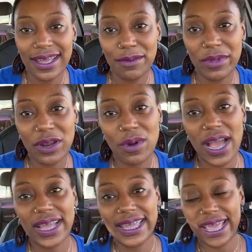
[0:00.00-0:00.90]
been a
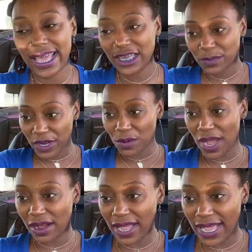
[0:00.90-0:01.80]
while. Yeah, it's been a
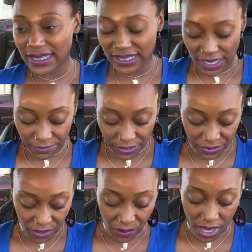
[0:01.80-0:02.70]
while, guys. It's definitely been
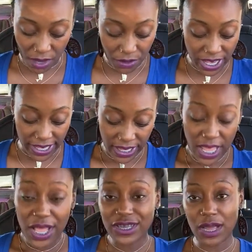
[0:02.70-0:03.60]
a while. Okay,
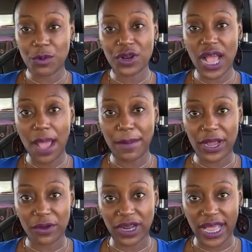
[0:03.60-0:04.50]
so I'm gonna hop back
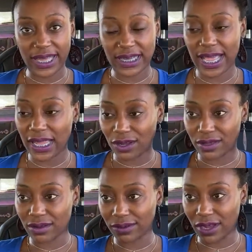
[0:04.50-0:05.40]
on it, guys. I got a little
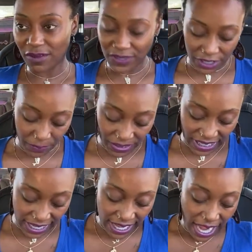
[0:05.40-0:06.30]
thrown off. Sorry about
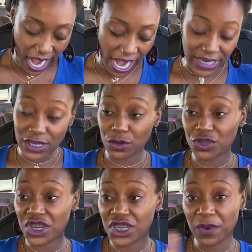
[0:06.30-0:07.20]
that. All right, so
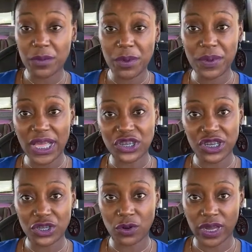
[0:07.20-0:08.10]
just for the people that's
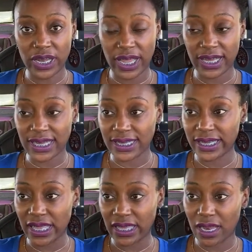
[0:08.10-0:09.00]
just joining in, because I see
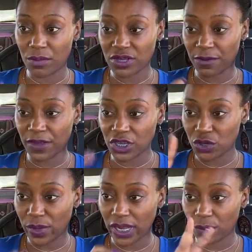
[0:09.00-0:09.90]
that the numbers are
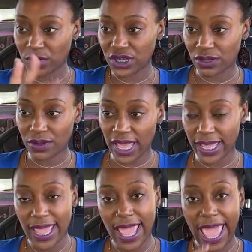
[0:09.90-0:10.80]
fluctuating, which is okay.
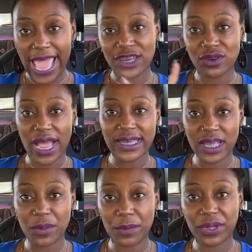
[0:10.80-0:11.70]
As you guys
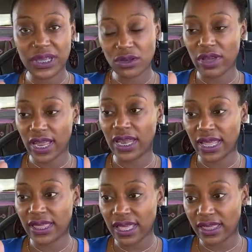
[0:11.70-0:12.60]
come in, please go ahead and
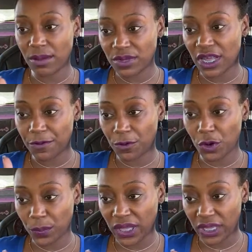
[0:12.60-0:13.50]
hit that thumbs up for
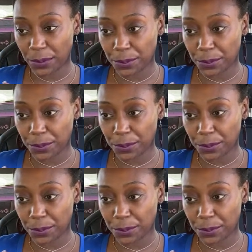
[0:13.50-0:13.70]
me.